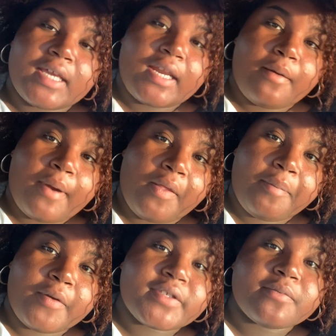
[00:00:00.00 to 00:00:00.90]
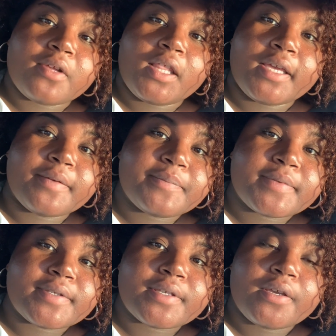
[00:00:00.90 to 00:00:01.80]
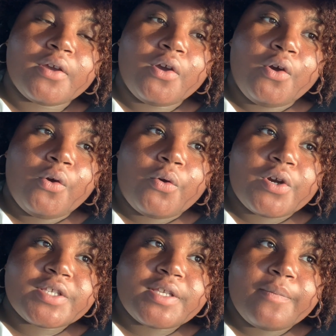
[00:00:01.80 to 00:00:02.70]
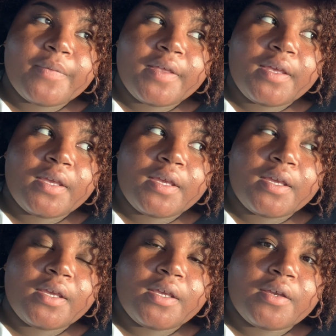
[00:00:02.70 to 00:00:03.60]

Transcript: and I'll probably post some clips or something.